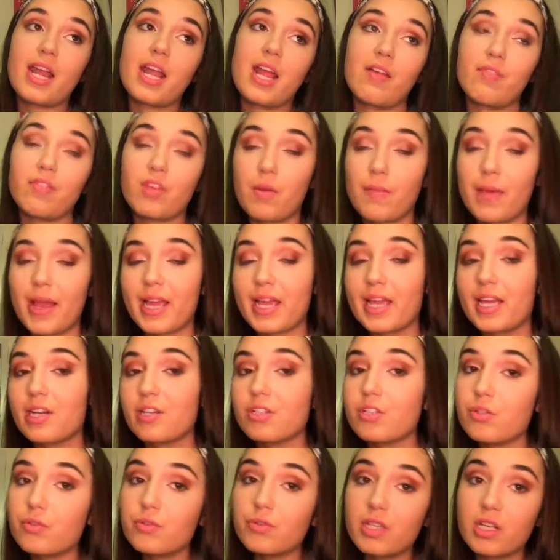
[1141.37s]
I have to go back
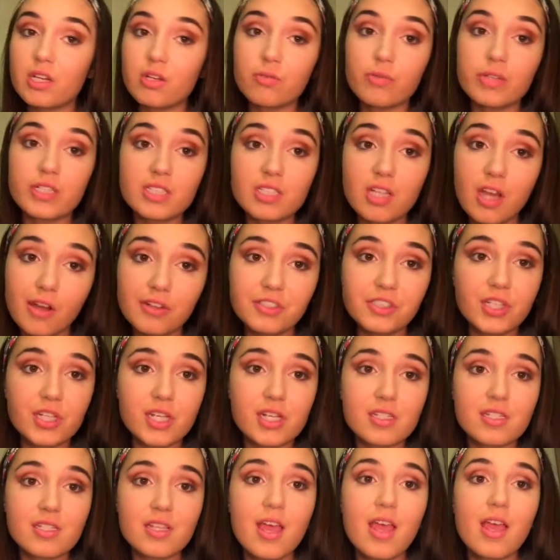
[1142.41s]
and do little
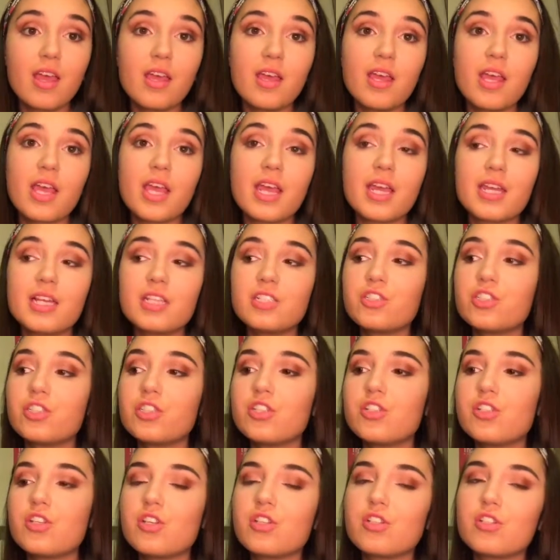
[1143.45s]
retouches, and it's
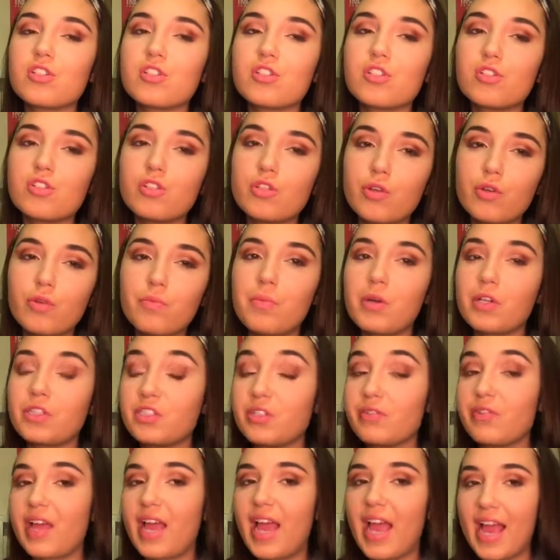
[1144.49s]
just too much
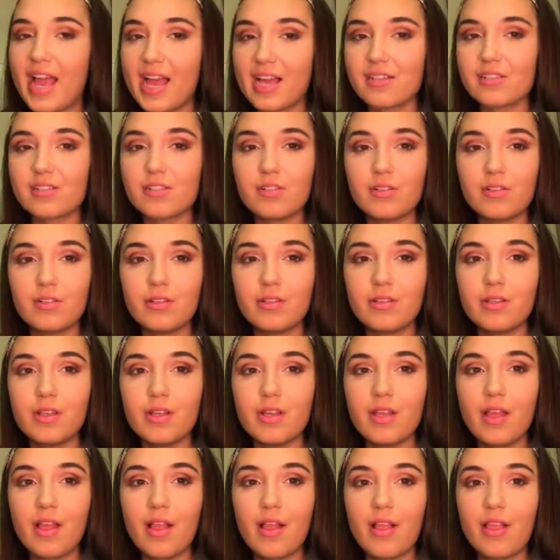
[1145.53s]
of a hassle
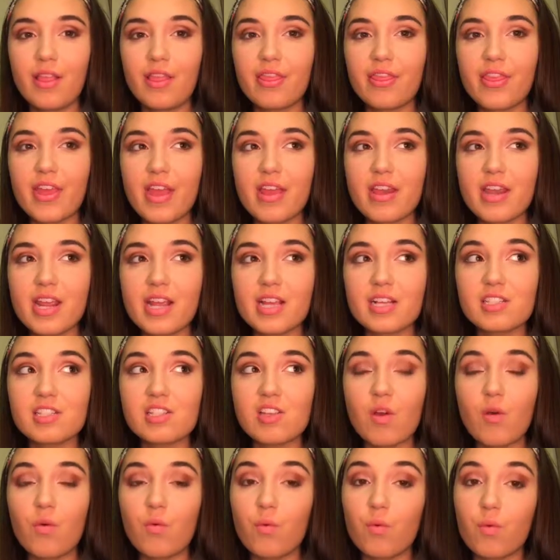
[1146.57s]
than
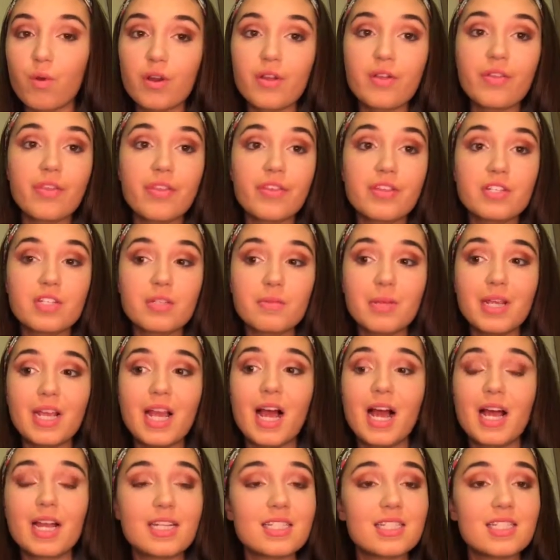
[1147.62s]
it's worth to me,
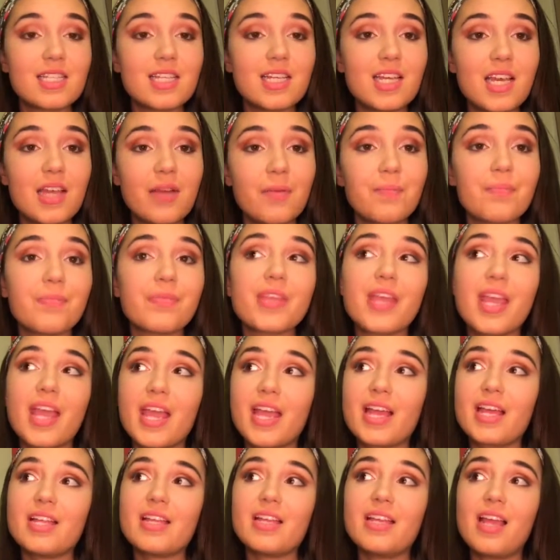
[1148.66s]
honestly.
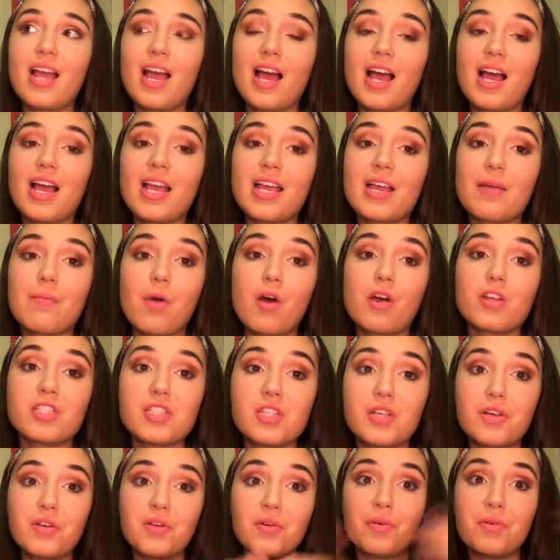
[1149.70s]
And I am
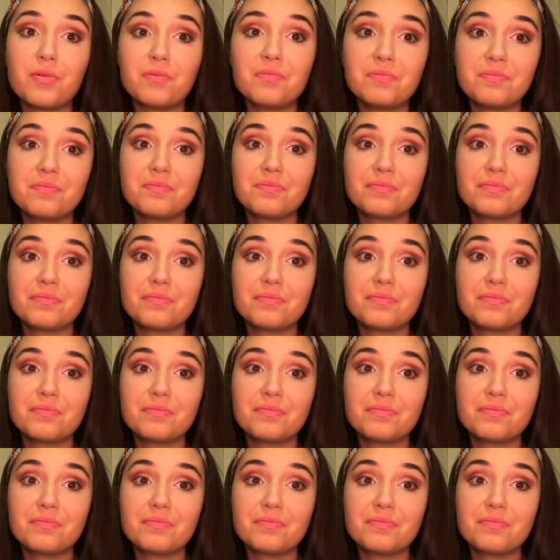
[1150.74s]
also